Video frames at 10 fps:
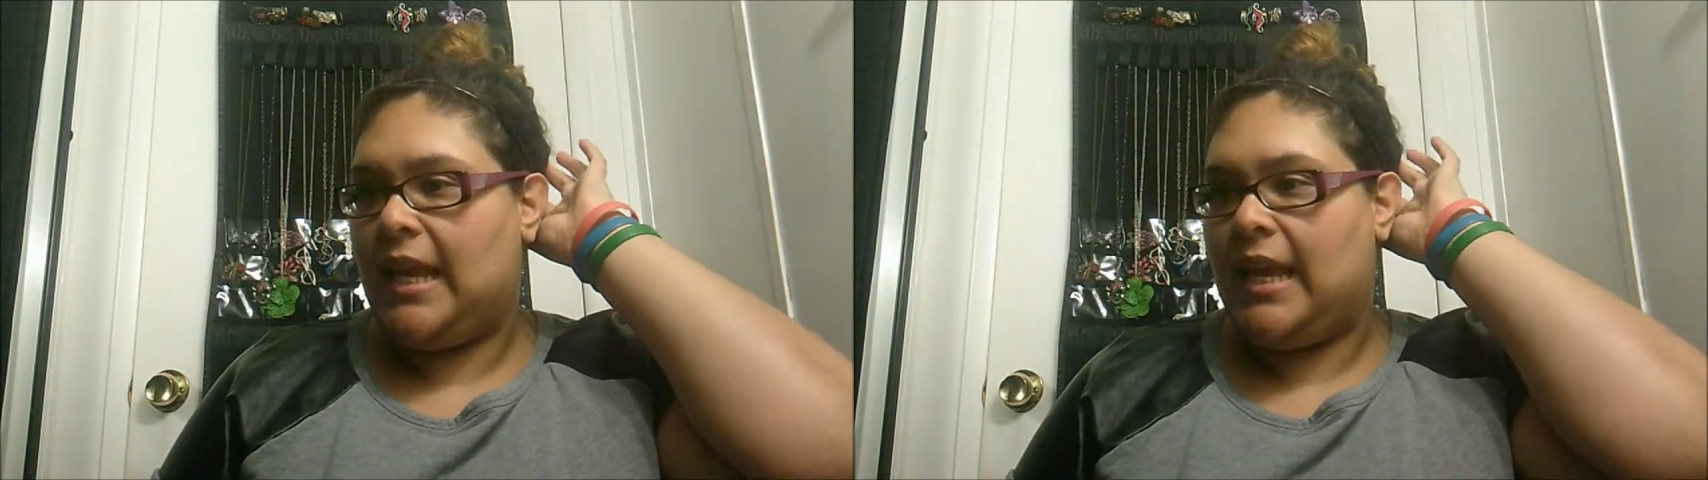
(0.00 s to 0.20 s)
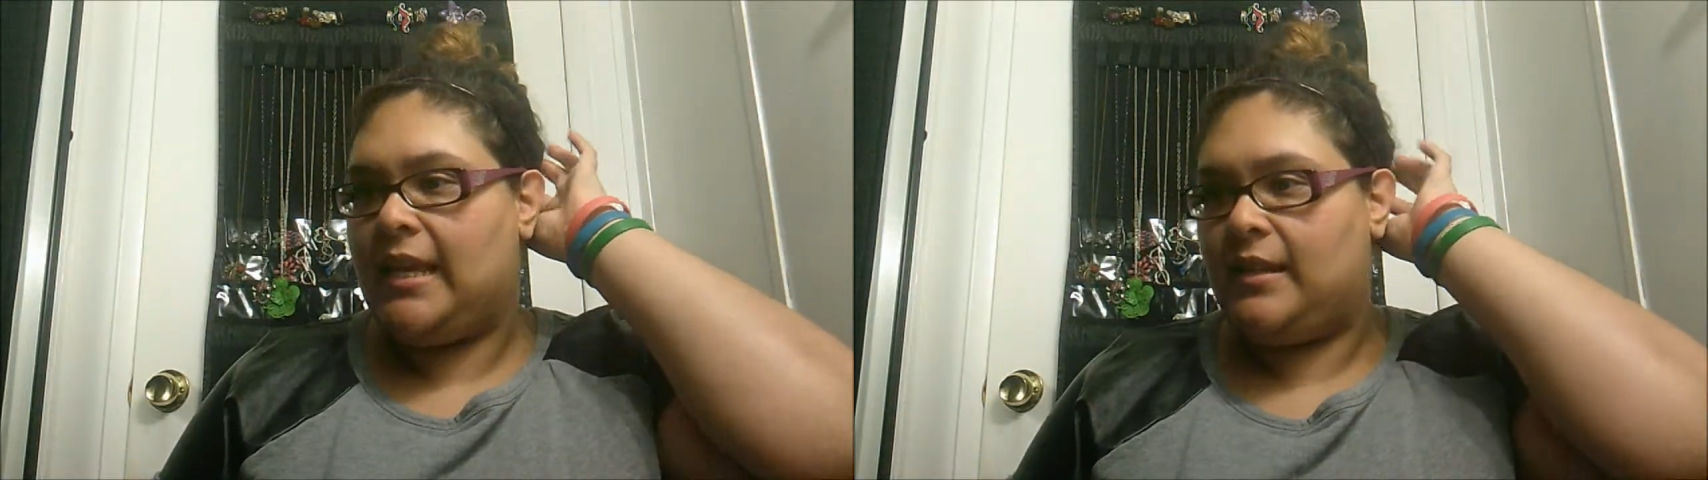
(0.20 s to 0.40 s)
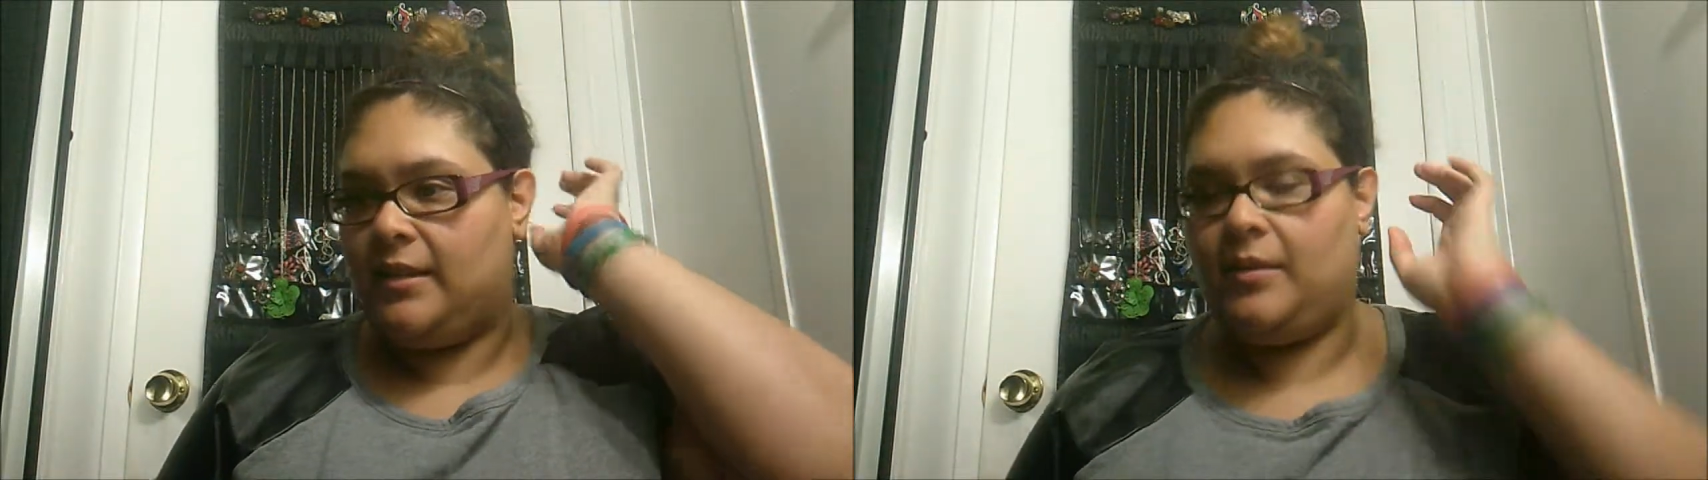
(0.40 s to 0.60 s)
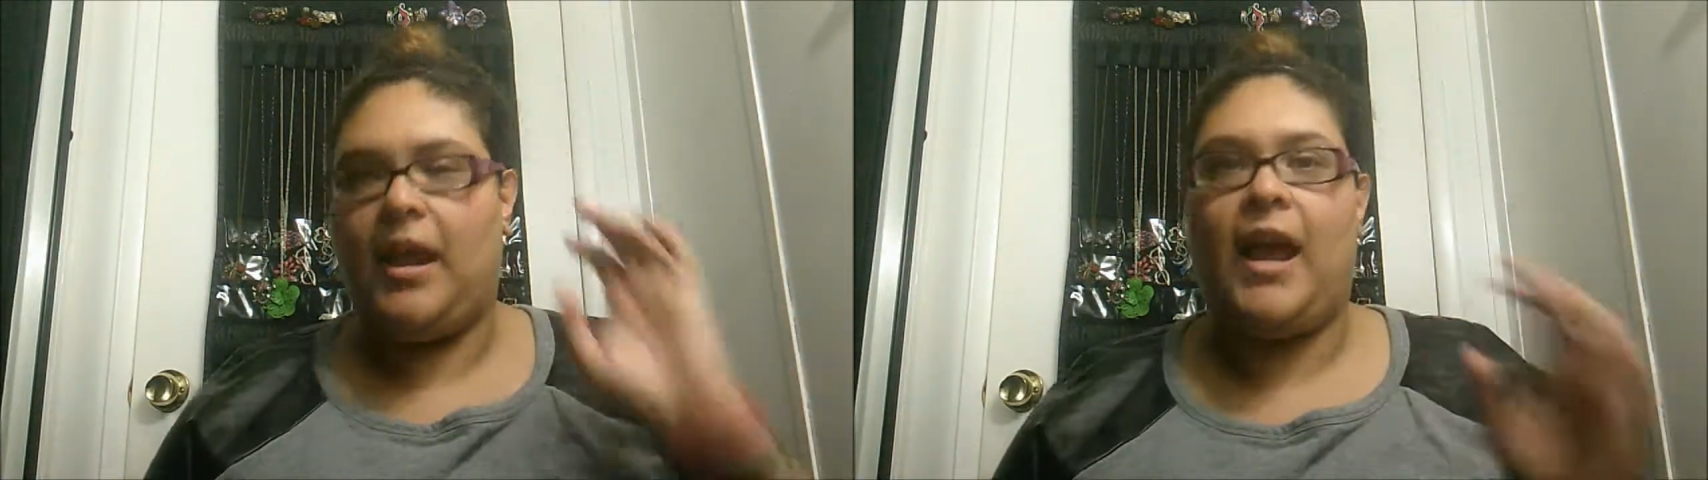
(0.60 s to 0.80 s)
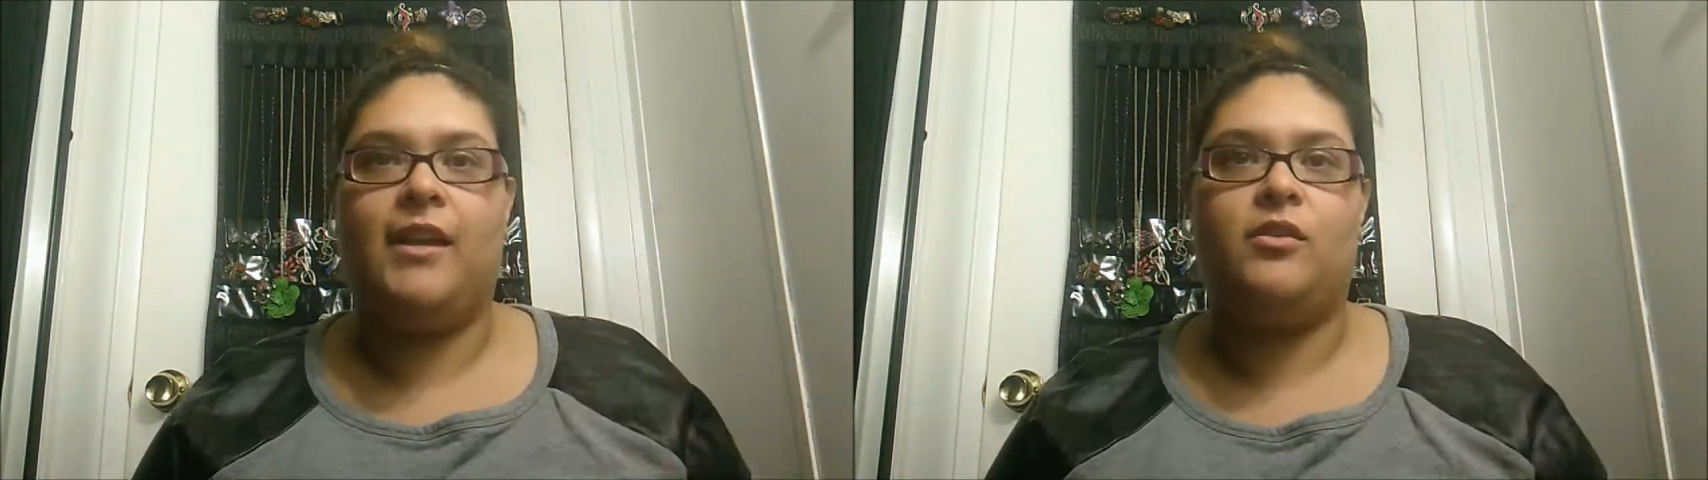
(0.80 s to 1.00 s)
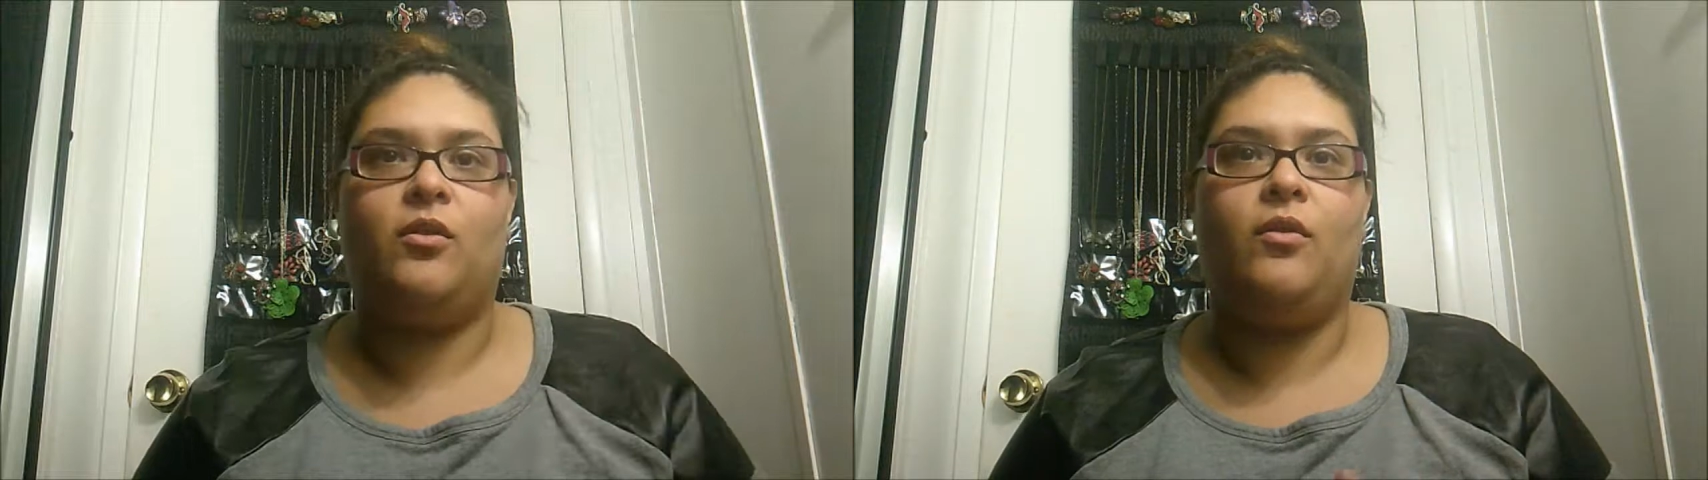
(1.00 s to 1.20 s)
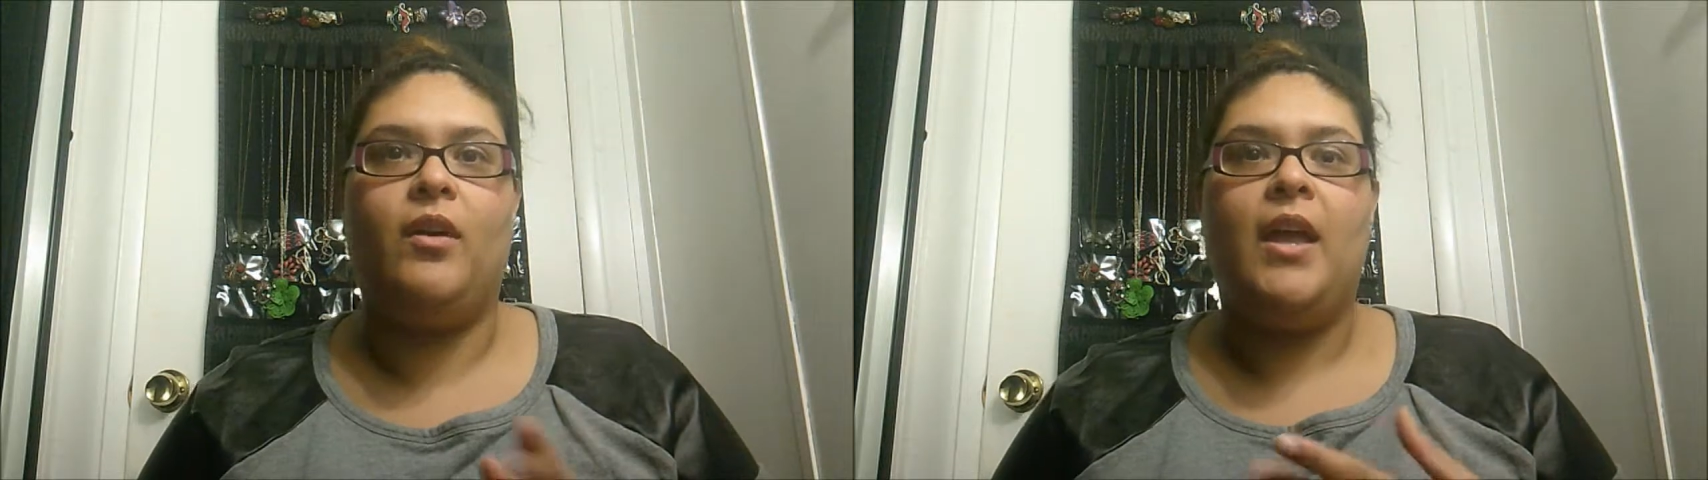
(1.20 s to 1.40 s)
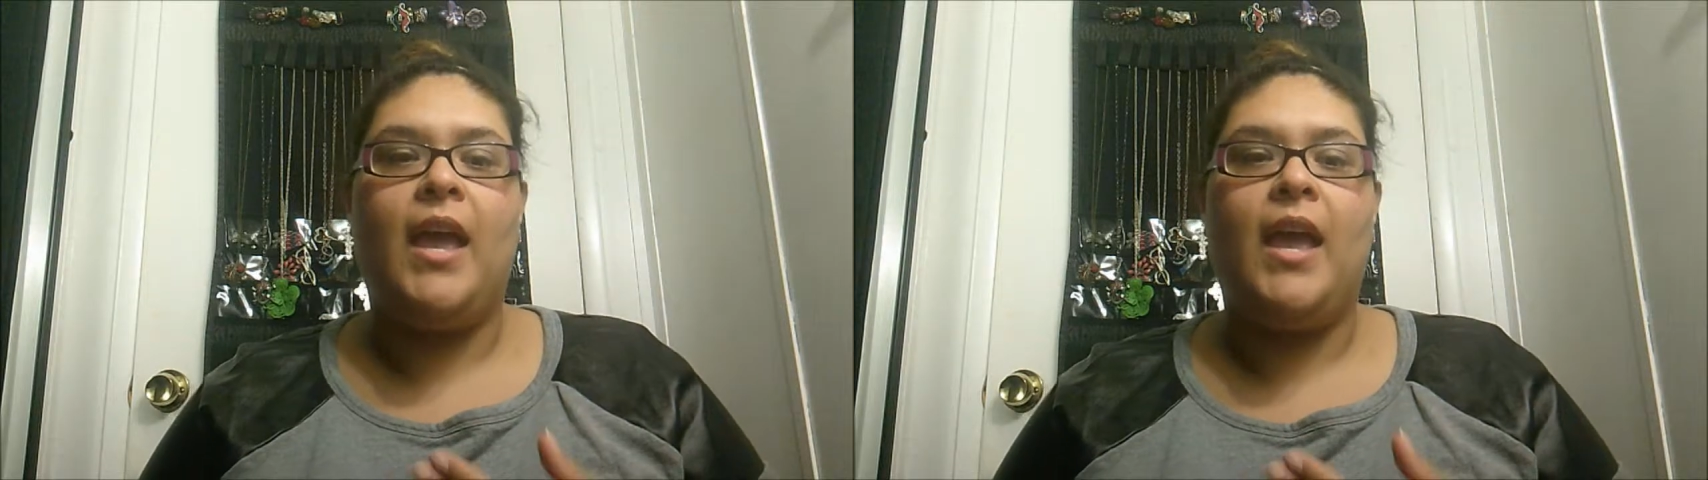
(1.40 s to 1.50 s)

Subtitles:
in high school,